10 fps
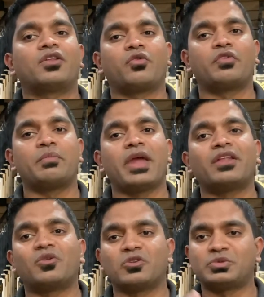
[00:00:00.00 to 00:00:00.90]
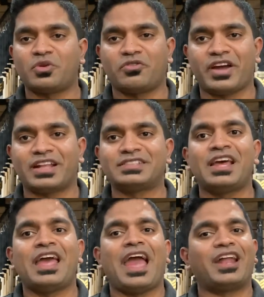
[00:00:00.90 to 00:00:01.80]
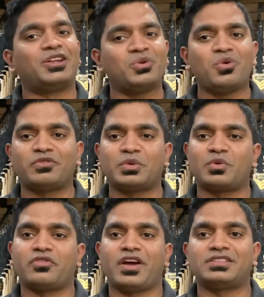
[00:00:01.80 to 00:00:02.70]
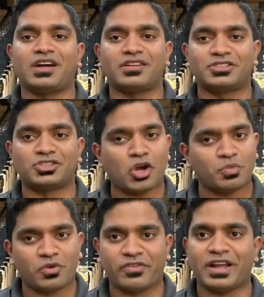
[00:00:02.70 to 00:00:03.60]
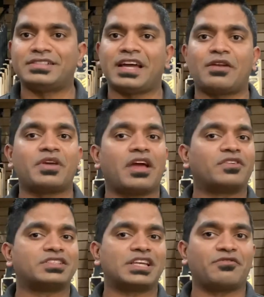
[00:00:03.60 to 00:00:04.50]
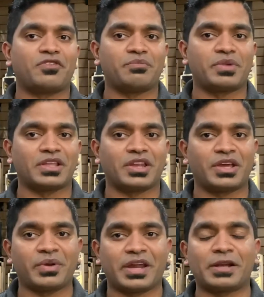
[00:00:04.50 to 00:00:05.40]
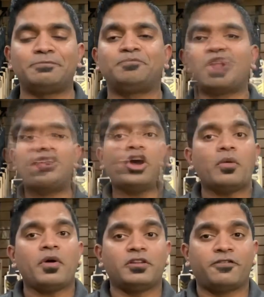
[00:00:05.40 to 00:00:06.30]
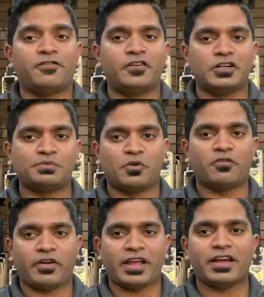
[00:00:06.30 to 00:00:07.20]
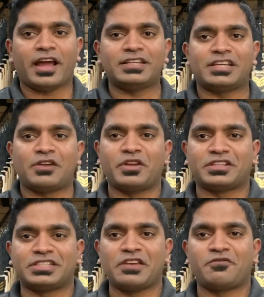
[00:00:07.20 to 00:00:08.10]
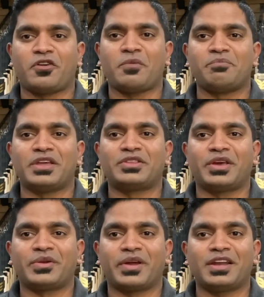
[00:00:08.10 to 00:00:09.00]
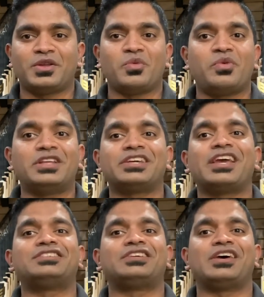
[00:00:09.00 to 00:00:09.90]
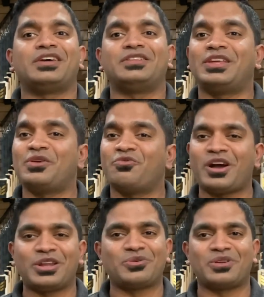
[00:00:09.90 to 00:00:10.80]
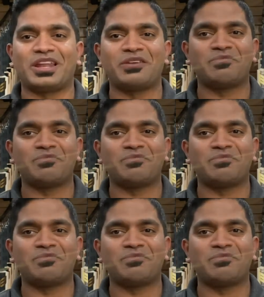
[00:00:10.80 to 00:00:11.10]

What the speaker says: we made those profiles, and 2 of the profiles are the stock profiles that we have received from B3 cricket. Let's talk about the first profile guys that we received from B3 cricket, which is the one and only